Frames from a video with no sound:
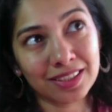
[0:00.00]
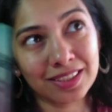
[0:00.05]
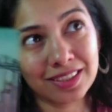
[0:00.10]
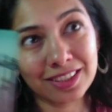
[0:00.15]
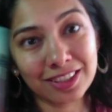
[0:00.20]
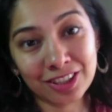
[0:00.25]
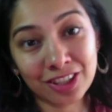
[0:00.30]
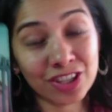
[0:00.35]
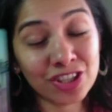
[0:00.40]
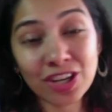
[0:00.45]

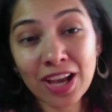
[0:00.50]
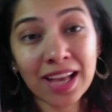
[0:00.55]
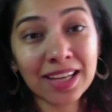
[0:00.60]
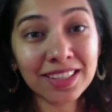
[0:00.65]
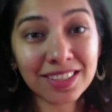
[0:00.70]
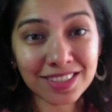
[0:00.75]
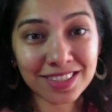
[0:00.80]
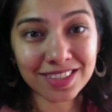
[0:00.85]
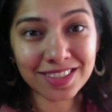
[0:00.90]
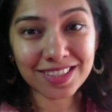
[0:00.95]
the
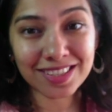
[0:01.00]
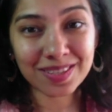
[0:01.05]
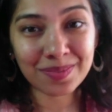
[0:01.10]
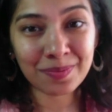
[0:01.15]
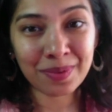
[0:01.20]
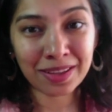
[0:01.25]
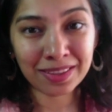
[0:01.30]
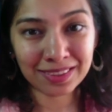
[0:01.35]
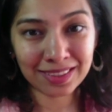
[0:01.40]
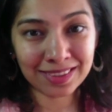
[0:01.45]
challenge this
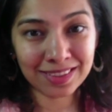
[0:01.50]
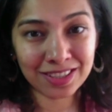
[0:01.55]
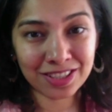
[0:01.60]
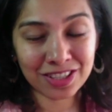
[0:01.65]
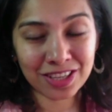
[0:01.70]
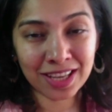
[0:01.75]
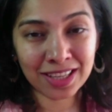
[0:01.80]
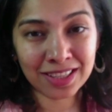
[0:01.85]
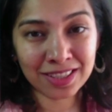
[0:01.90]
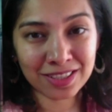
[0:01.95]
month, and the
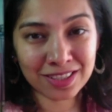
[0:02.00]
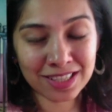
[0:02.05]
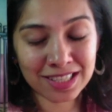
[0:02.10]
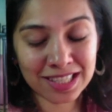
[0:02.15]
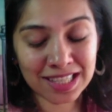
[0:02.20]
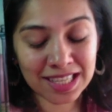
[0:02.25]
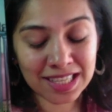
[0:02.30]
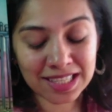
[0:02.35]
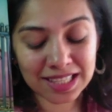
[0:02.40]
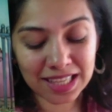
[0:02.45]
challenge is
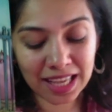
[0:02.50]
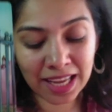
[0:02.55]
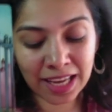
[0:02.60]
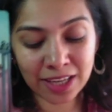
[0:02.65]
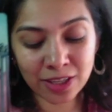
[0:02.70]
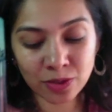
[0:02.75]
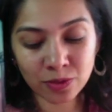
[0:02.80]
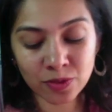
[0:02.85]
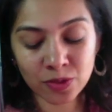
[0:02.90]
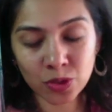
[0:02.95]
this:
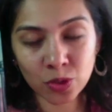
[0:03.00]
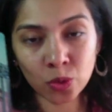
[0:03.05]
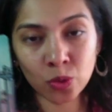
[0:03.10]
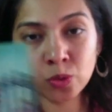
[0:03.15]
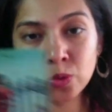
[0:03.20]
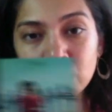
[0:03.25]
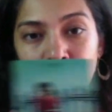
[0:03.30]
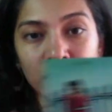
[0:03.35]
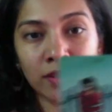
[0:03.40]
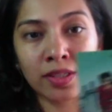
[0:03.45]
8 of
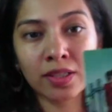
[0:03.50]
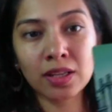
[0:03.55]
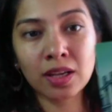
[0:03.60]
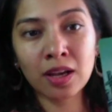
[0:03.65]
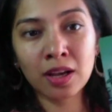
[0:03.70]
Swords.